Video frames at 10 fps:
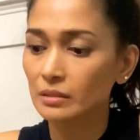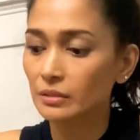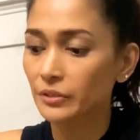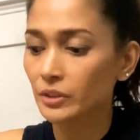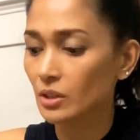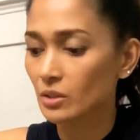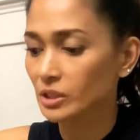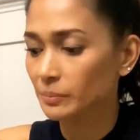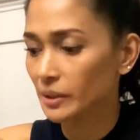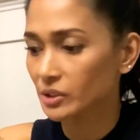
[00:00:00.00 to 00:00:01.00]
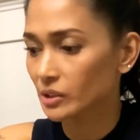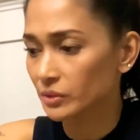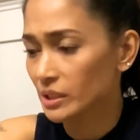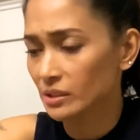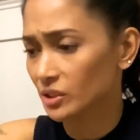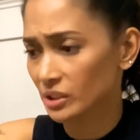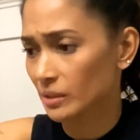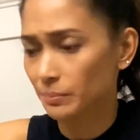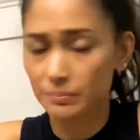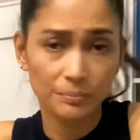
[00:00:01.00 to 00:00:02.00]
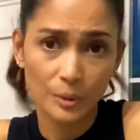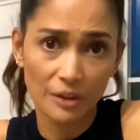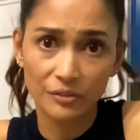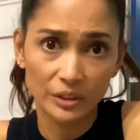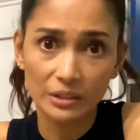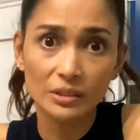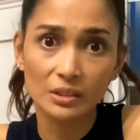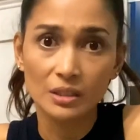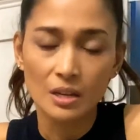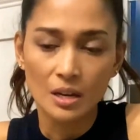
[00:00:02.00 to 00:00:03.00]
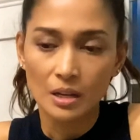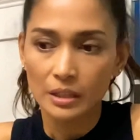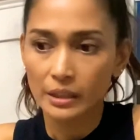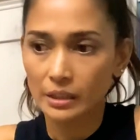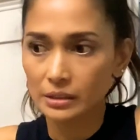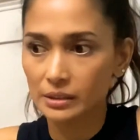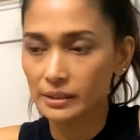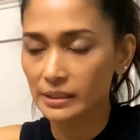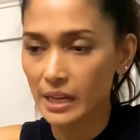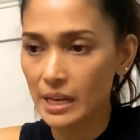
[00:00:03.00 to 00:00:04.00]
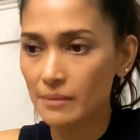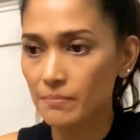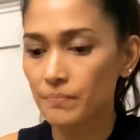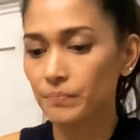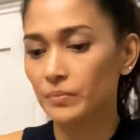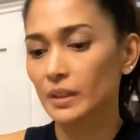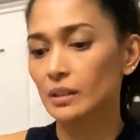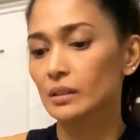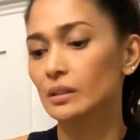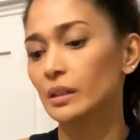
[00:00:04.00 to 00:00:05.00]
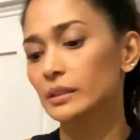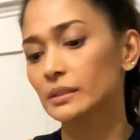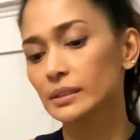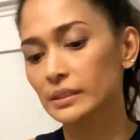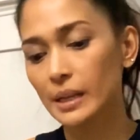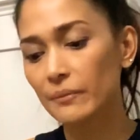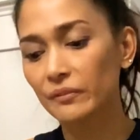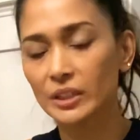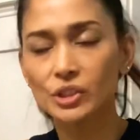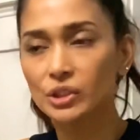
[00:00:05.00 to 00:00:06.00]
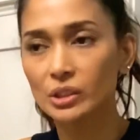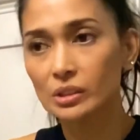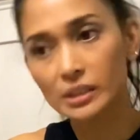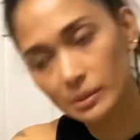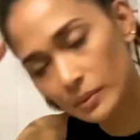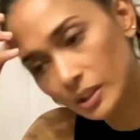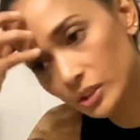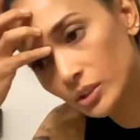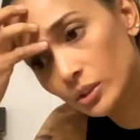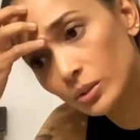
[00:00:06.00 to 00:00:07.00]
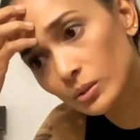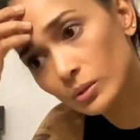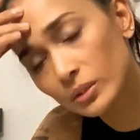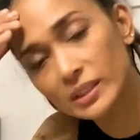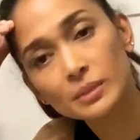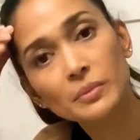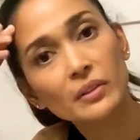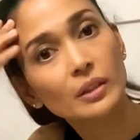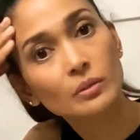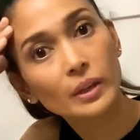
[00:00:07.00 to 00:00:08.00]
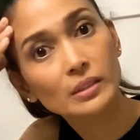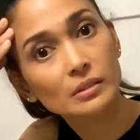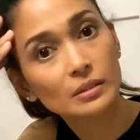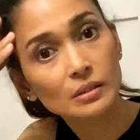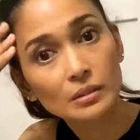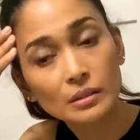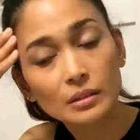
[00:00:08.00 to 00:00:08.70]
for no special reason, just a preference. It's the same feature, similar to the Smith & Wesson,